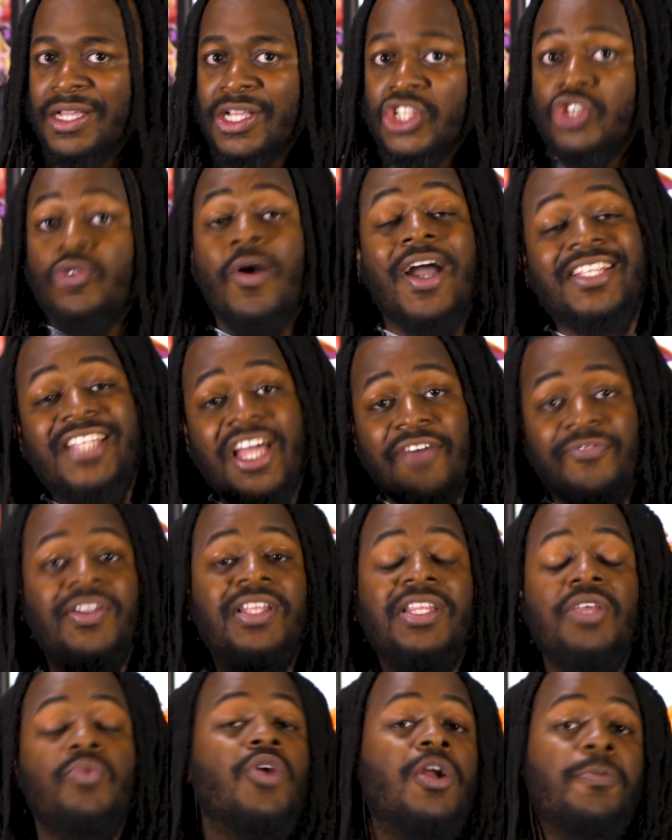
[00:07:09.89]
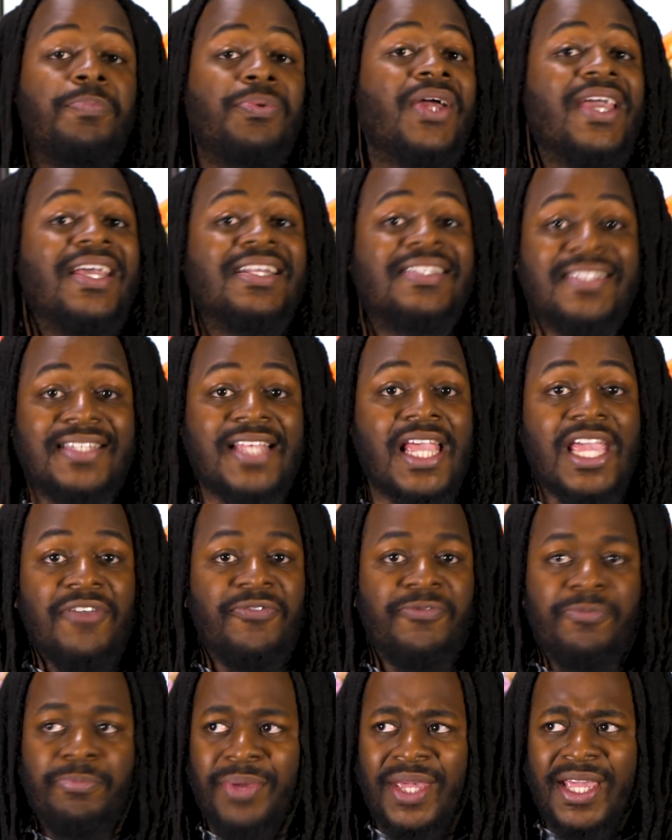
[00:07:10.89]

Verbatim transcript: So I definitely want to play it safe,